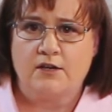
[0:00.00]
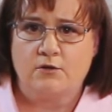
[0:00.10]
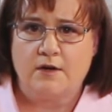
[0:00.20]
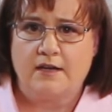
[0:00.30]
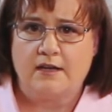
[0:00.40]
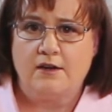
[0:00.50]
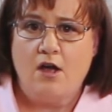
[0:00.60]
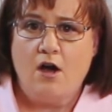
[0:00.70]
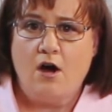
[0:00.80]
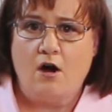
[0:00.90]
and Cricut
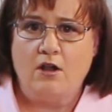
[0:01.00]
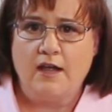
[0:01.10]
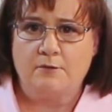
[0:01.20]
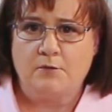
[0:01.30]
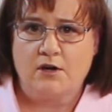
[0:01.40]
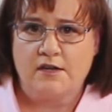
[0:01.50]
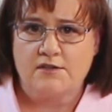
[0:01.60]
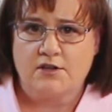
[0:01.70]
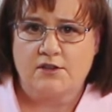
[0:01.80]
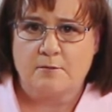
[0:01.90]
all had
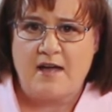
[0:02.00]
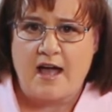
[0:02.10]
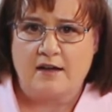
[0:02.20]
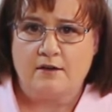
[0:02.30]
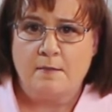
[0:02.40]
markings on the back.